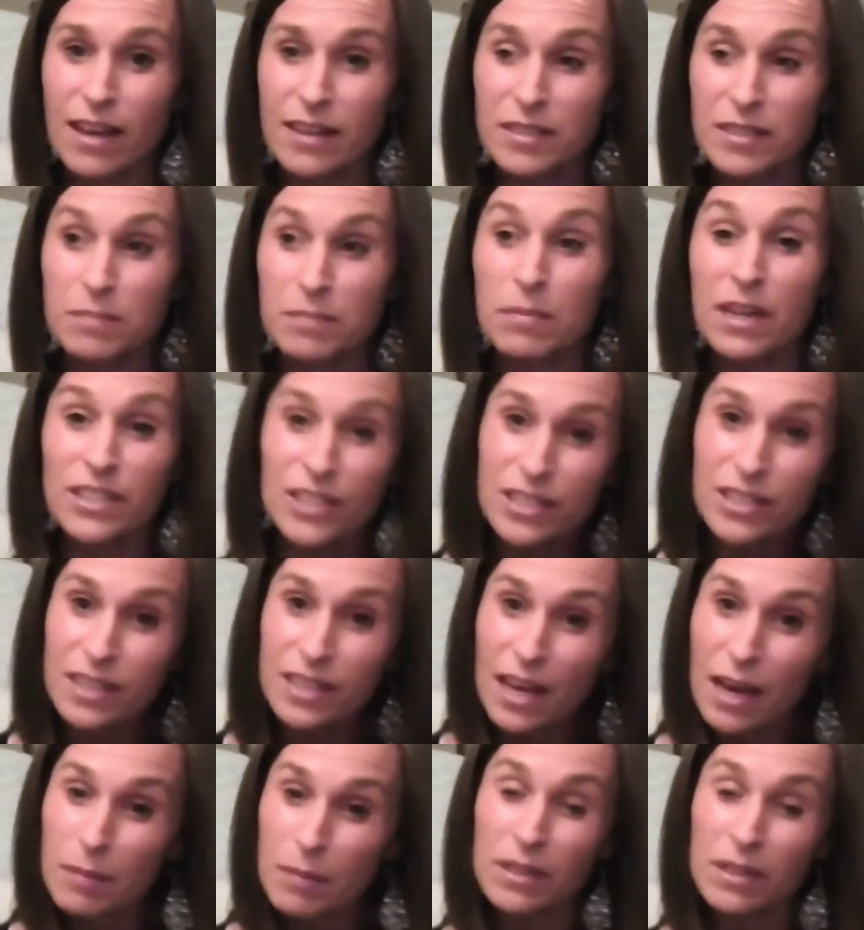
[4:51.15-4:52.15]
as much as
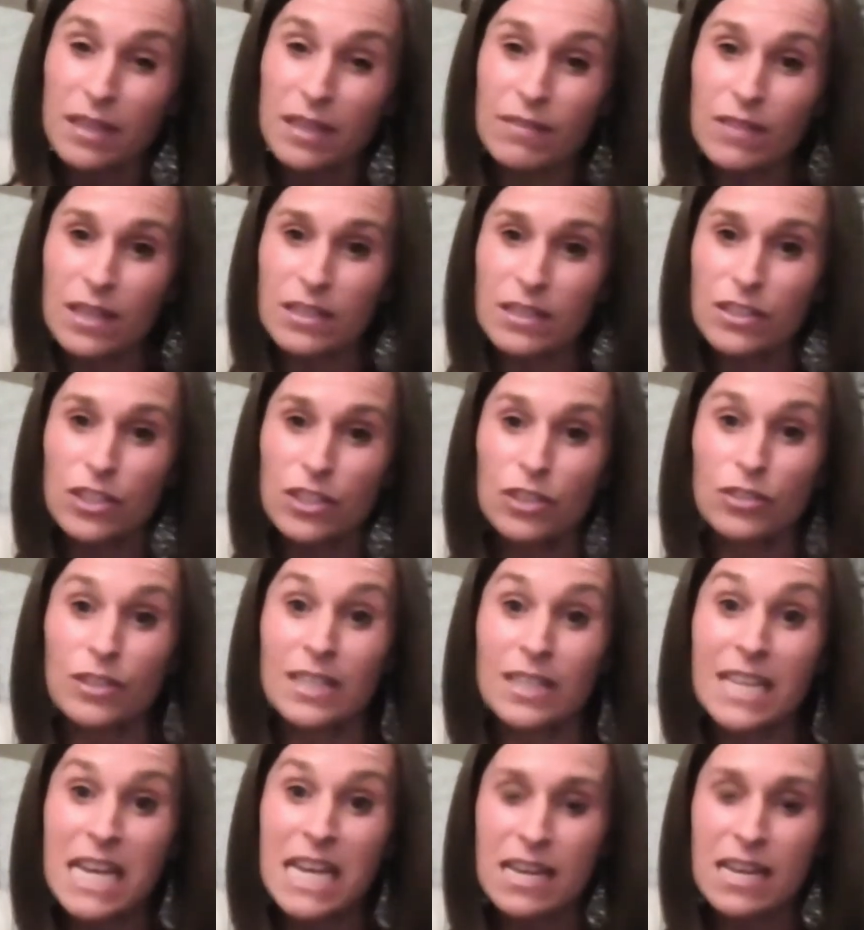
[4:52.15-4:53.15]
I believe that
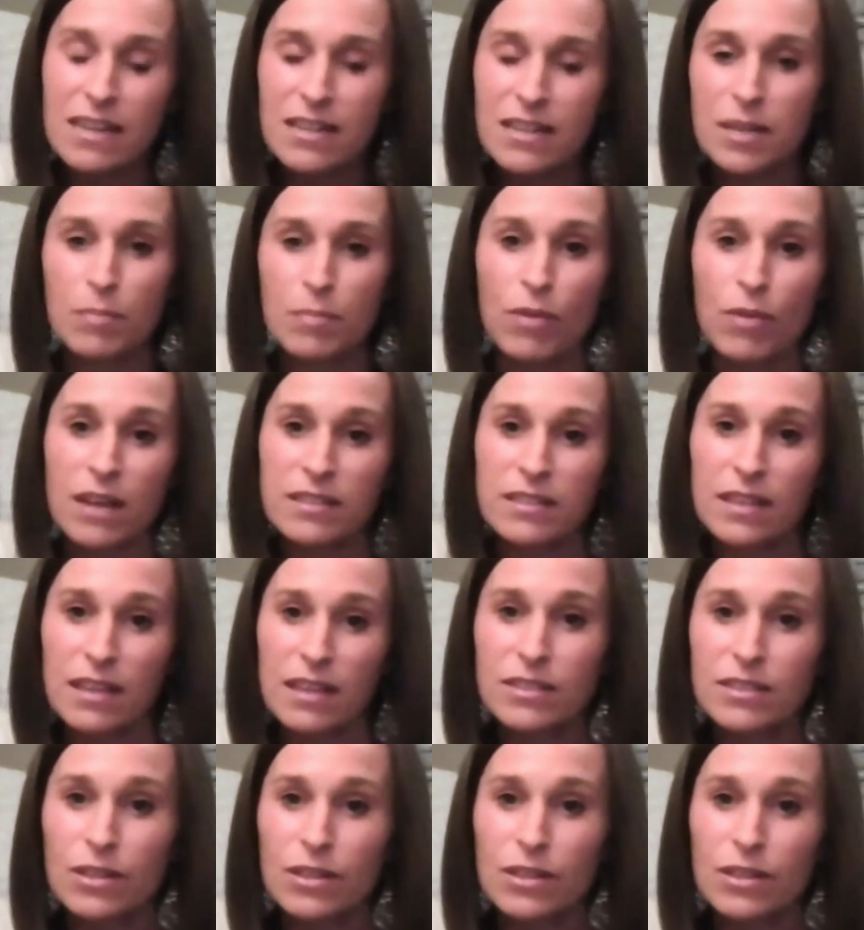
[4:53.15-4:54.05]
children need to process.